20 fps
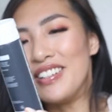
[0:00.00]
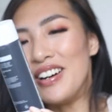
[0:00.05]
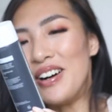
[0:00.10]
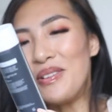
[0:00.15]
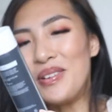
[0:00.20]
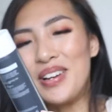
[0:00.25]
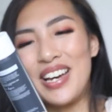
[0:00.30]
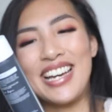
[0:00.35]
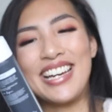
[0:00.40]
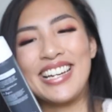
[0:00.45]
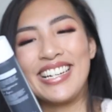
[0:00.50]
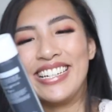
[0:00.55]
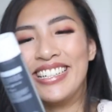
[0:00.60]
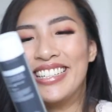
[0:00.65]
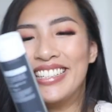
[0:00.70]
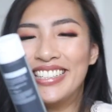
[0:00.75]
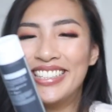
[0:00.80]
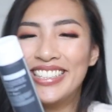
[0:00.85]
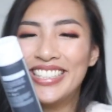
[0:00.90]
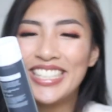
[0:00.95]
okay,
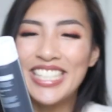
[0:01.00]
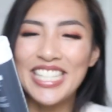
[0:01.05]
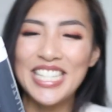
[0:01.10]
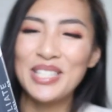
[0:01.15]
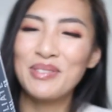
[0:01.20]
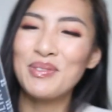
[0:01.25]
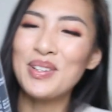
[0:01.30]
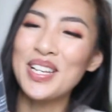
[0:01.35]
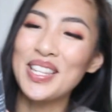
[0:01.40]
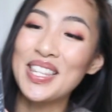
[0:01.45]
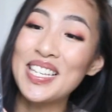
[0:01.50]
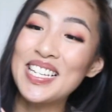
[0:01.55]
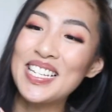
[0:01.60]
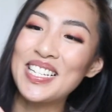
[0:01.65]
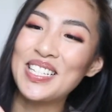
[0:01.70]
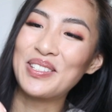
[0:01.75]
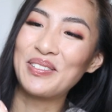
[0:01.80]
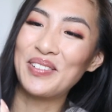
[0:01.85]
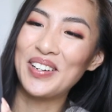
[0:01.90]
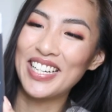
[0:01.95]
it's one of
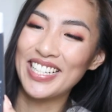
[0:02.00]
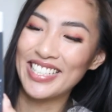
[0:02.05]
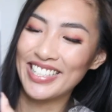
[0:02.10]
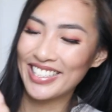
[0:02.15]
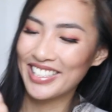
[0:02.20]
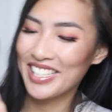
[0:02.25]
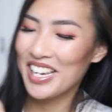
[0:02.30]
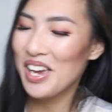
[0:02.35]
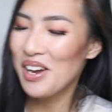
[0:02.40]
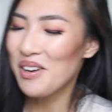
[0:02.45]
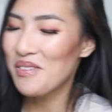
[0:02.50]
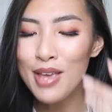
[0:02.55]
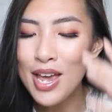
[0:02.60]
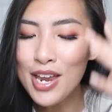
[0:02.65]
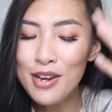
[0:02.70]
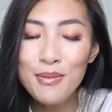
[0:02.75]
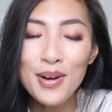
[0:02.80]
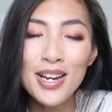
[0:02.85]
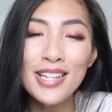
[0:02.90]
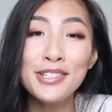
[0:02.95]
these ones.
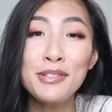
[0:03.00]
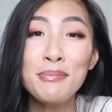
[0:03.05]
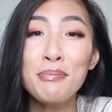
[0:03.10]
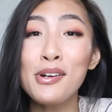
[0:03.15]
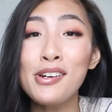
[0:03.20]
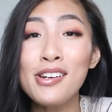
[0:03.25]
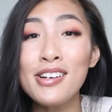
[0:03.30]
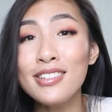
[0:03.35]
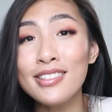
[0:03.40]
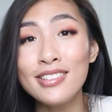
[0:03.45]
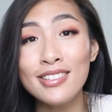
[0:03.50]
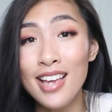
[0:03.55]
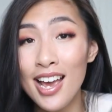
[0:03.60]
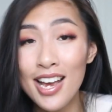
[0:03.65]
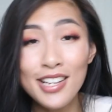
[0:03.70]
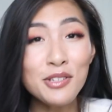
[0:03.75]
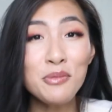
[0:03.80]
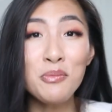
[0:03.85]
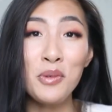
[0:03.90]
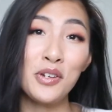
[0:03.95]
Anyways, the product
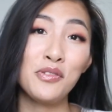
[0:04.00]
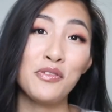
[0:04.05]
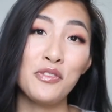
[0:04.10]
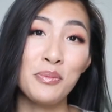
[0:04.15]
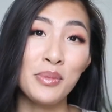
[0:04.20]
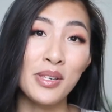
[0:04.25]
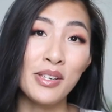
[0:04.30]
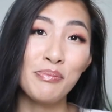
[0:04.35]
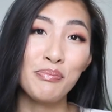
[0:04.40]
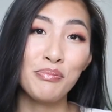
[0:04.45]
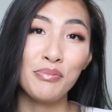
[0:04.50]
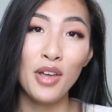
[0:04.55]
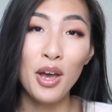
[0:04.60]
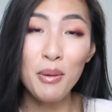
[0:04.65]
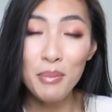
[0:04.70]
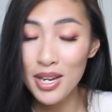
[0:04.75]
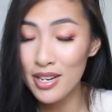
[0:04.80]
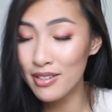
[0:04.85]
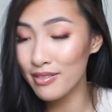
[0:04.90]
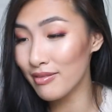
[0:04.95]
hasn't worked for me. I
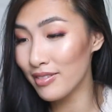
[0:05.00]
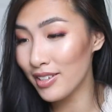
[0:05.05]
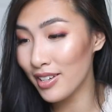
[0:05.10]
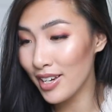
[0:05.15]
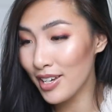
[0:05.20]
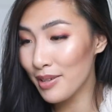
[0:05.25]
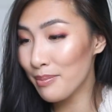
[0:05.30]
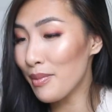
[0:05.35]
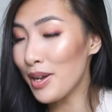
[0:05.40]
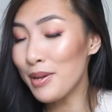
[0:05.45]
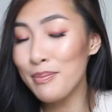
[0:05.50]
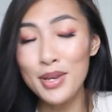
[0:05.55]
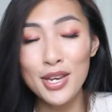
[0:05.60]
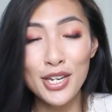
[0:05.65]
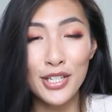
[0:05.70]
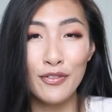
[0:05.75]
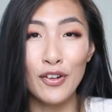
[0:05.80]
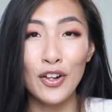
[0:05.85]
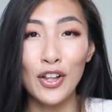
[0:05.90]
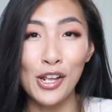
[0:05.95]
mean, it might be
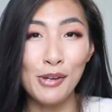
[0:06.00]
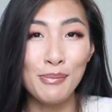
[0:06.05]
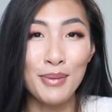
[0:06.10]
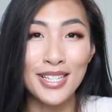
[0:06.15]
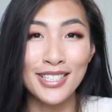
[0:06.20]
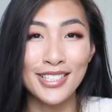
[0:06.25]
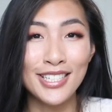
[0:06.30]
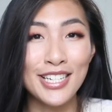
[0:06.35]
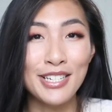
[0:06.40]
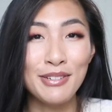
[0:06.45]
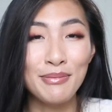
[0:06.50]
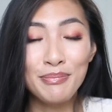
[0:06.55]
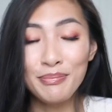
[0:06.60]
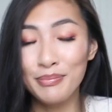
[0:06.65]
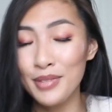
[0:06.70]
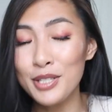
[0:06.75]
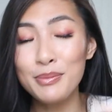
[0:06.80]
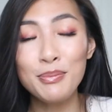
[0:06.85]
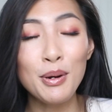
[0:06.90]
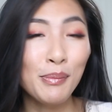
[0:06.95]
exfoliating my skin.
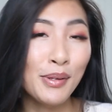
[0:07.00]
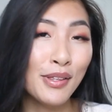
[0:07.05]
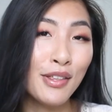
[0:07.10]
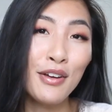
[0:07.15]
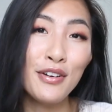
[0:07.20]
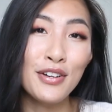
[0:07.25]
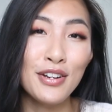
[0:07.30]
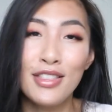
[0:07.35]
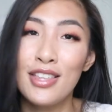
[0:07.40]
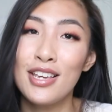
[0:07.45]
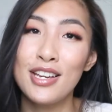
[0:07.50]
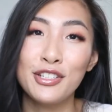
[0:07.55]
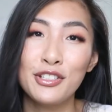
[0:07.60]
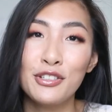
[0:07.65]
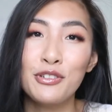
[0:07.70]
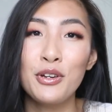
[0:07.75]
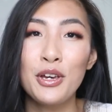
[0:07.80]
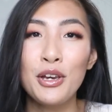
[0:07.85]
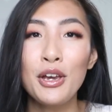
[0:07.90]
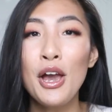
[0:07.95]
That's probably the only thing it's
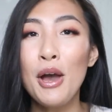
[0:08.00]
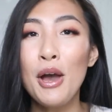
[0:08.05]
doing.